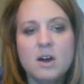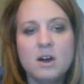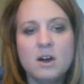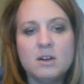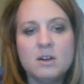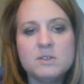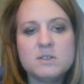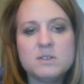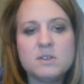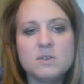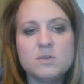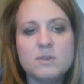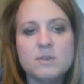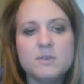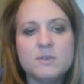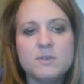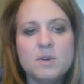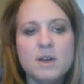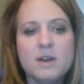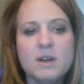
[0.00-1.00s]
Also,
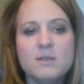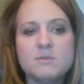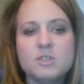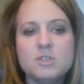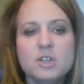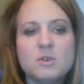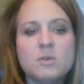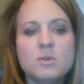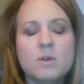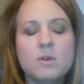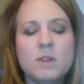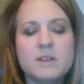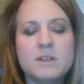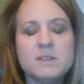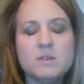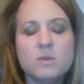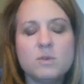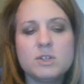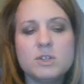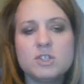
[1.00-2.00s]
if you have general
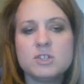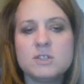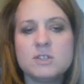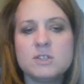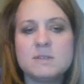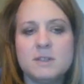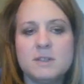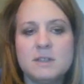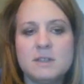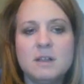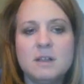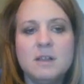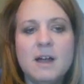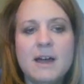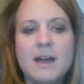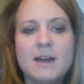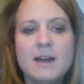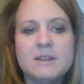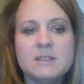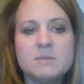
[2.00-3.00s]
questions about the
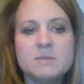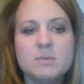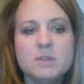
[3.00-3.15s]
class,